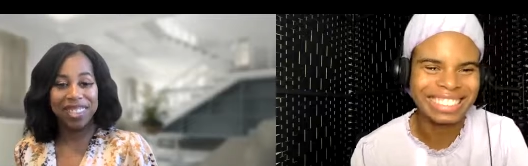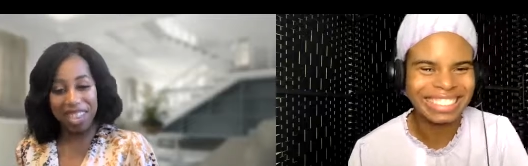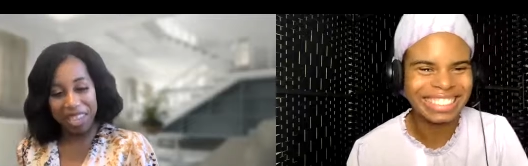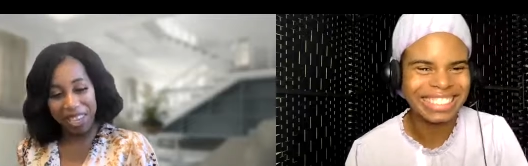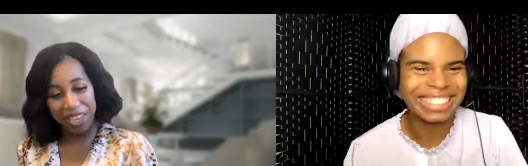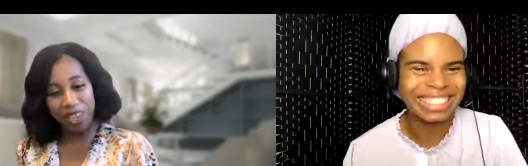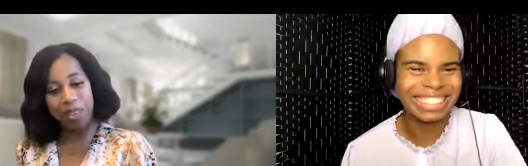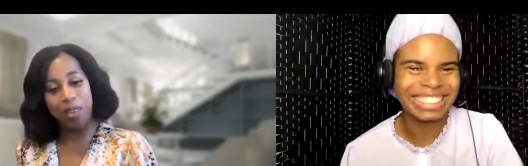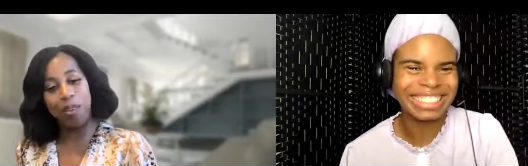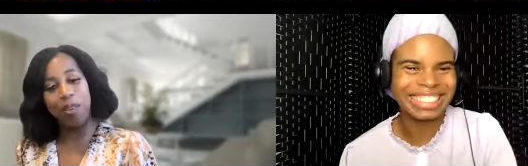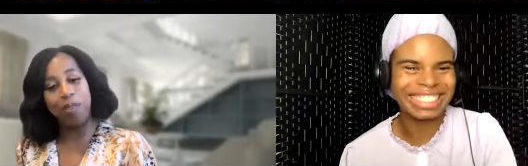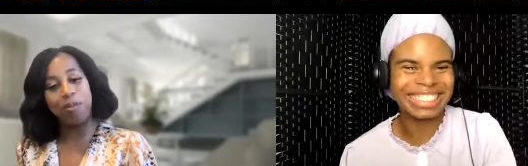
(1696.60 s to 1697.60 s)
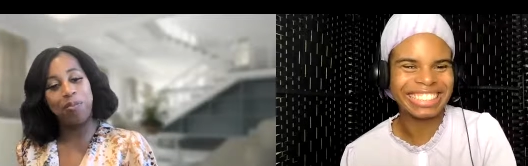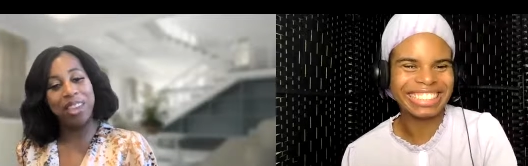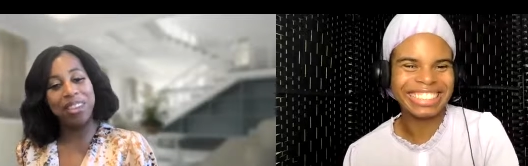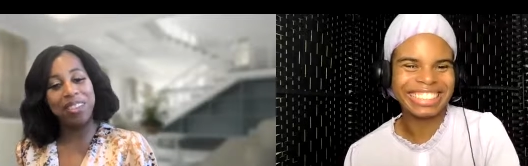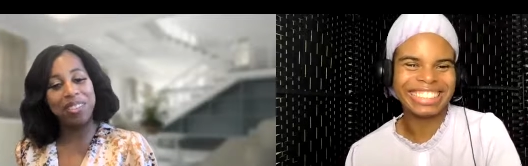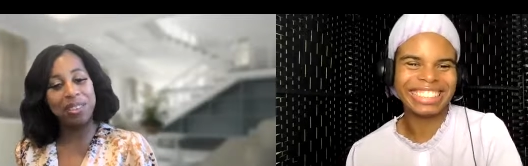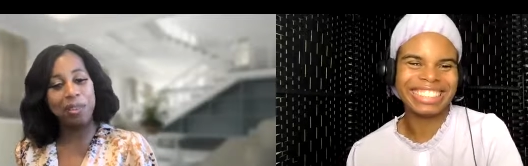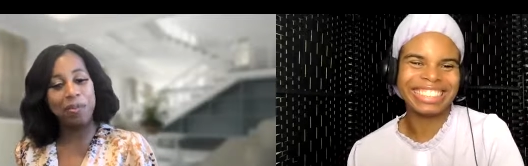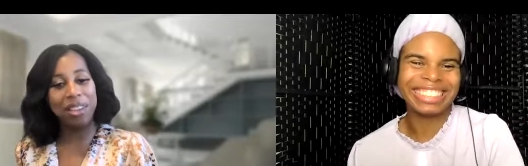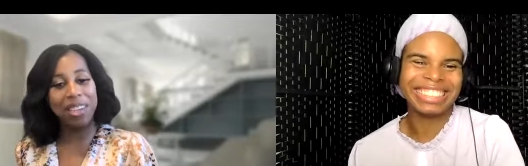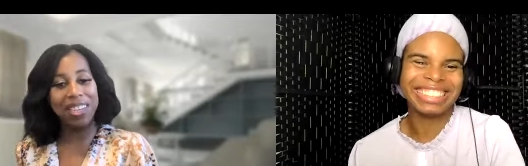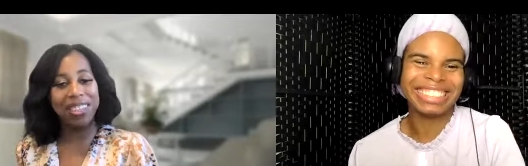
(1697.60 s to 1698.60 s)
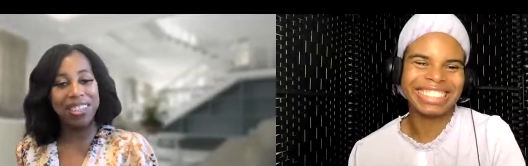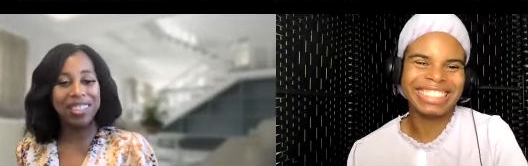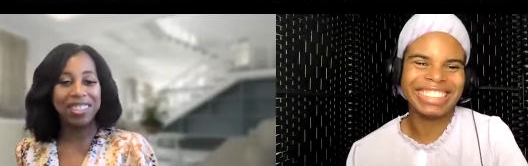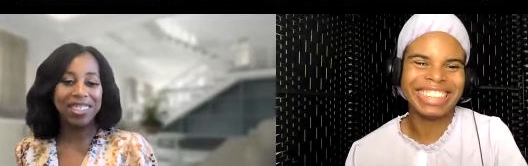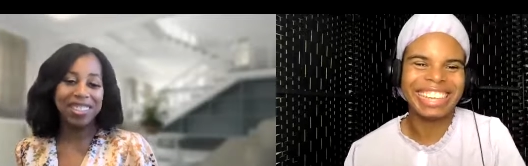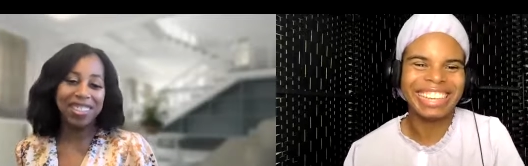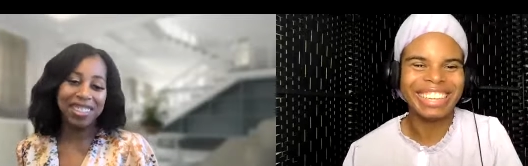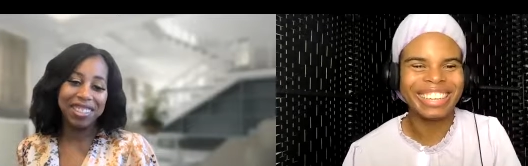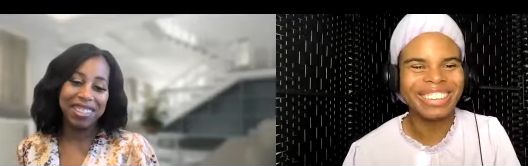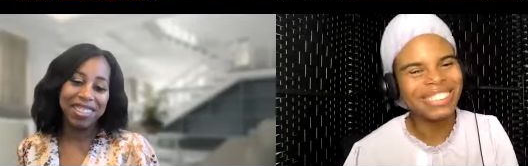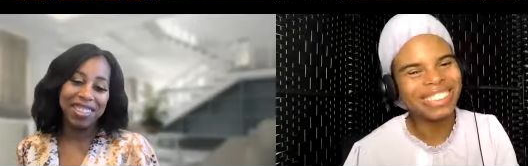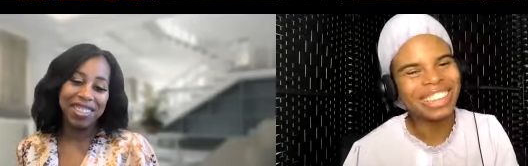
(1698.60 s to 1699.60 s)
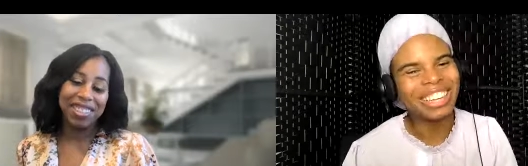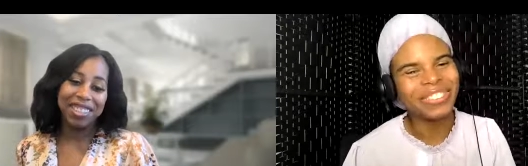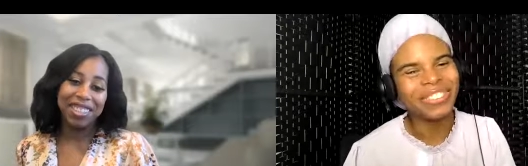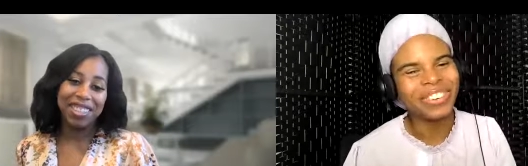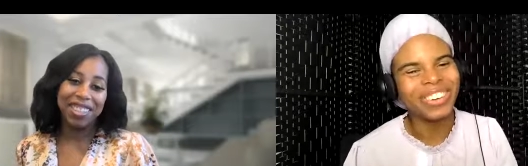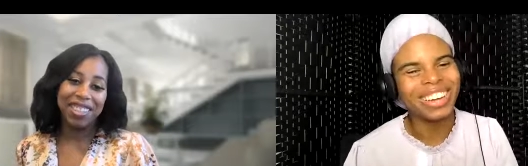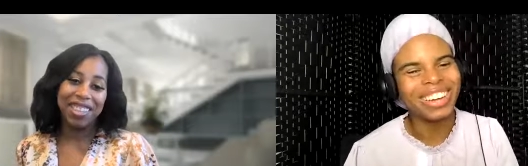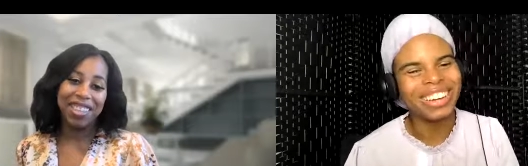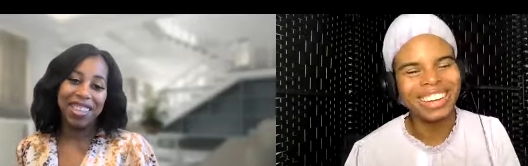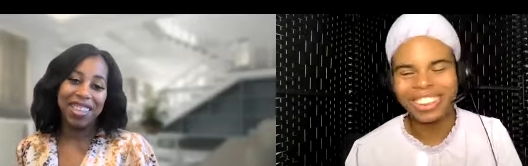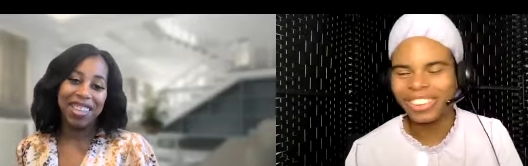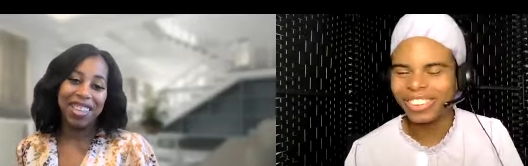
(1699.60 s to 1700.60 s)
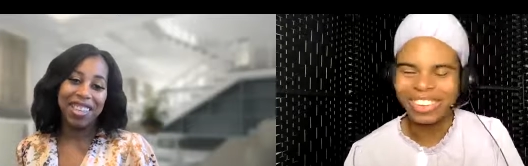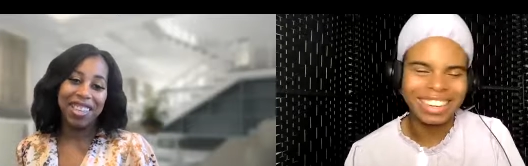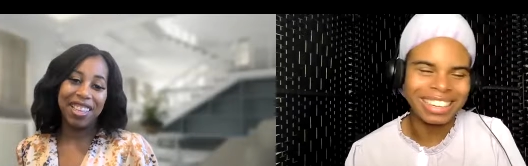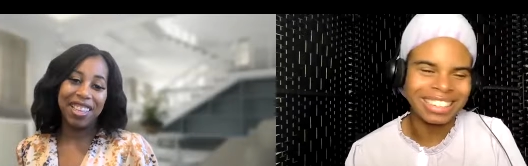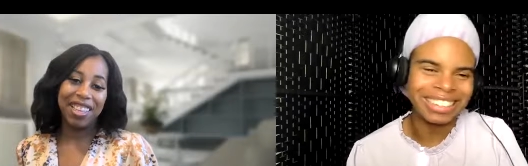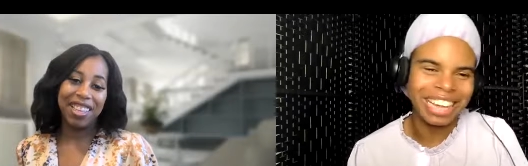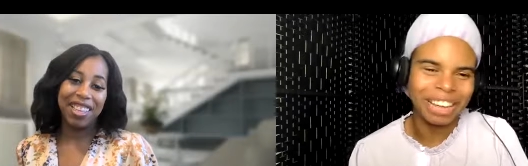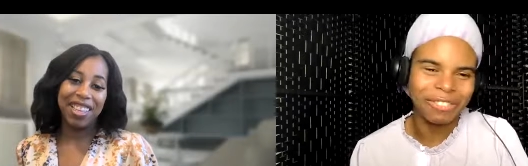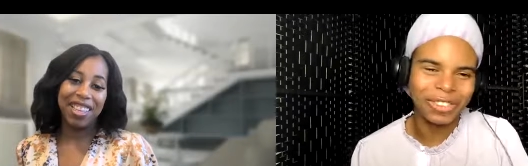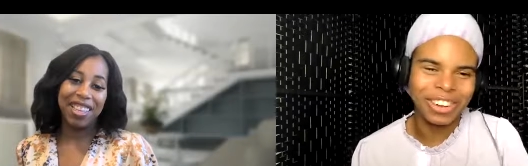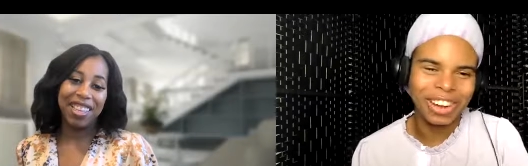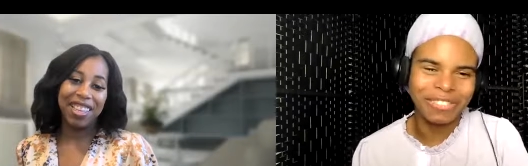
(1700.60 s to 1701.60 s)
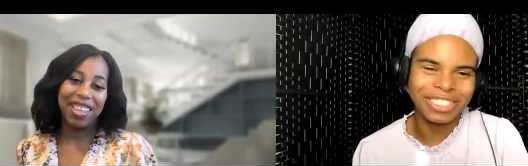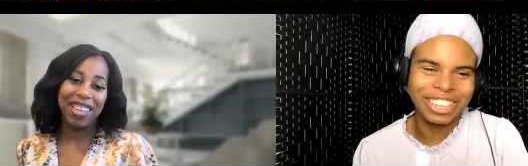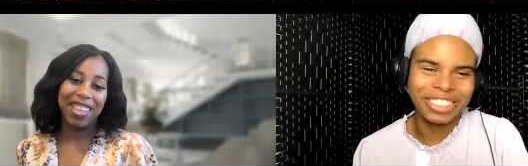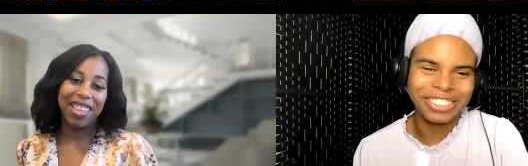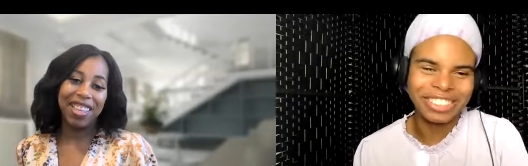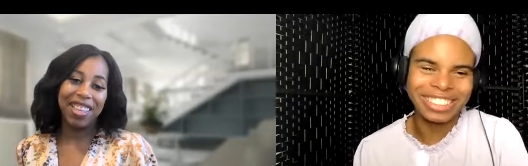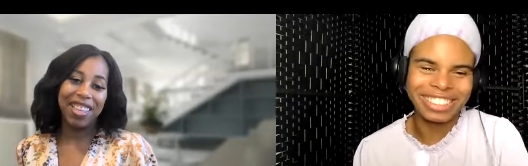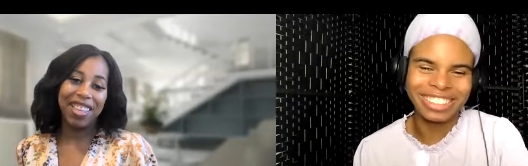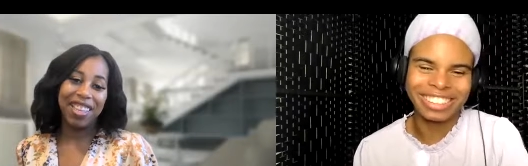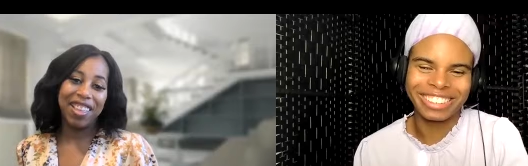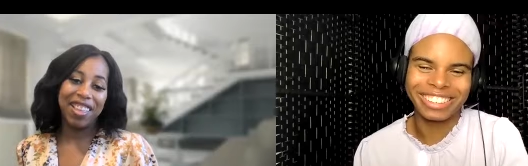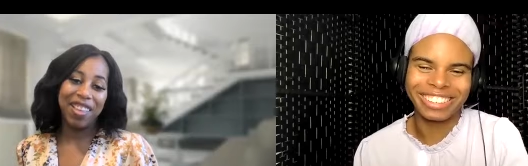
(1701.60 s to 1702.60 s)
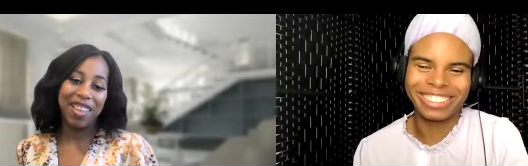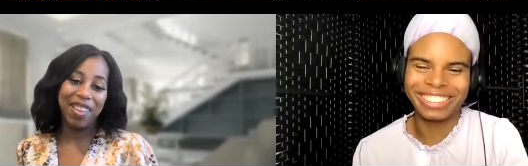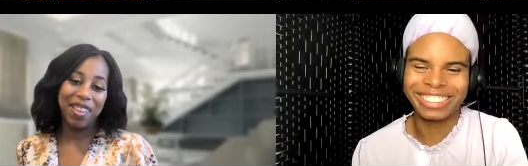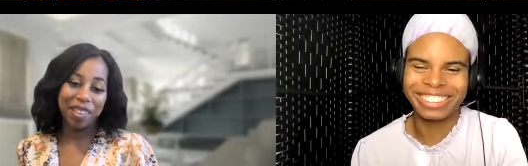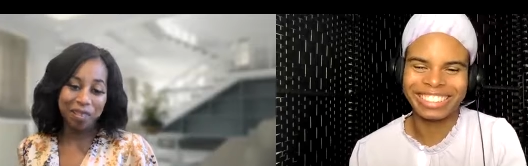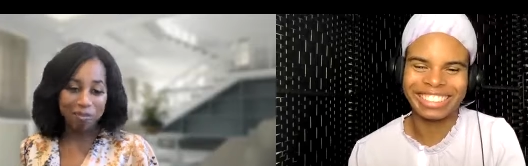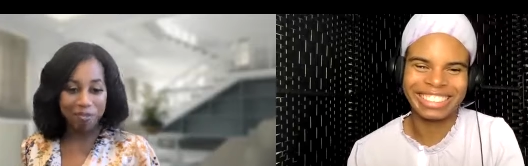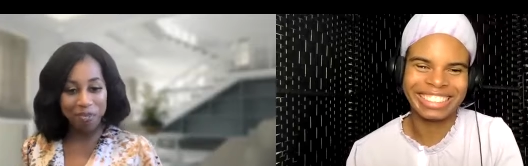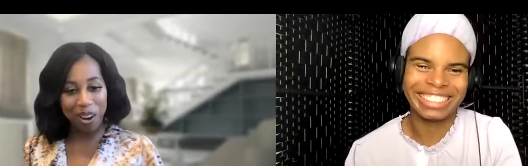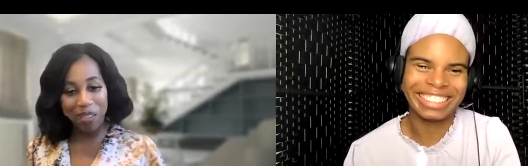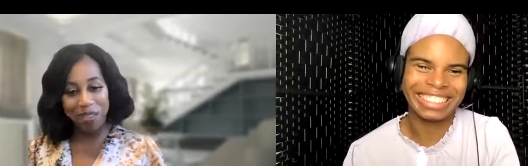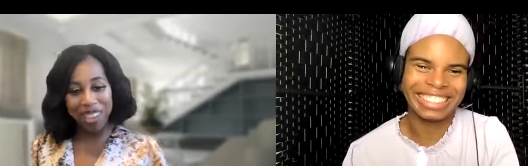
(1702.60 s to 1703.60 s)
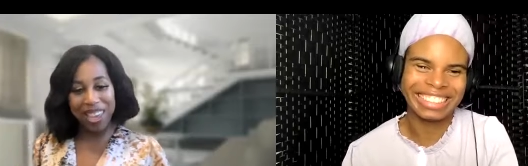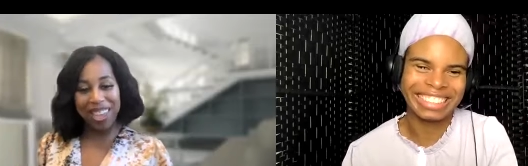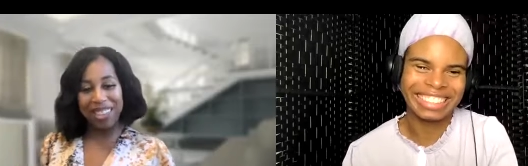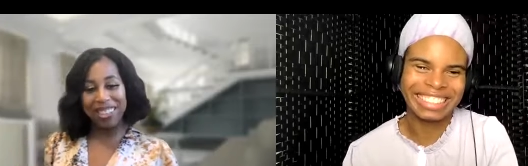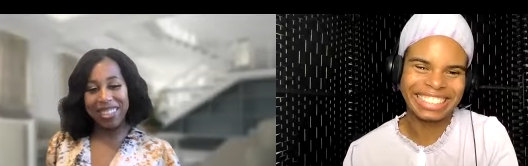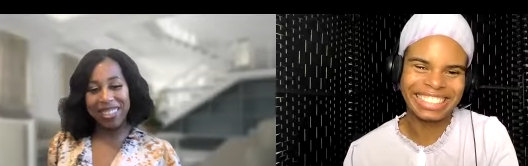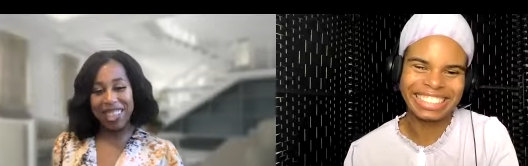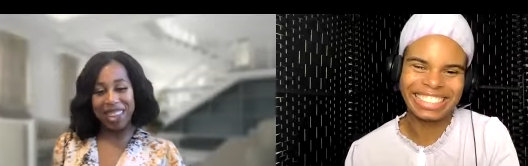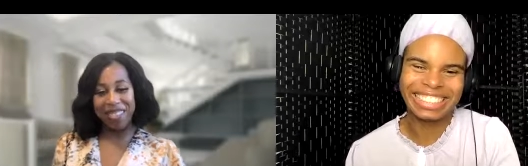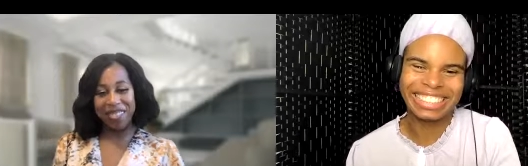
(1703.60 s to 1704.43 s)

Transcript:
Speaker 1: thank you, thank you so much.
Speaker 2: Thank you, thank you for another great, insightful conversation, Nicole.
Speaker 1: Perfect. Can't